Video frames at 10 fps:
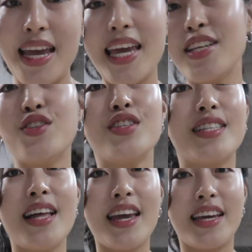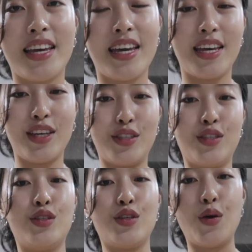It's just like
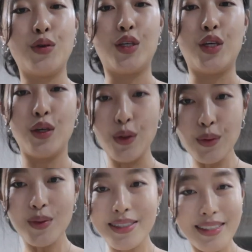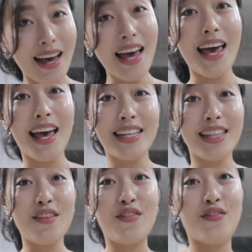so cute
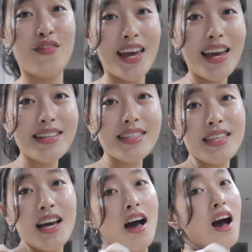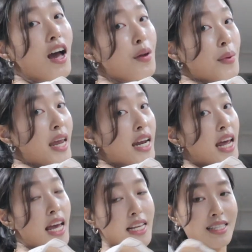and the fit, I mean,
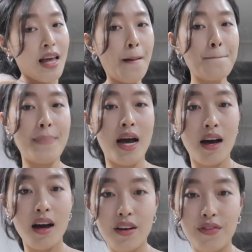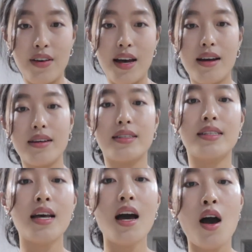is perfect.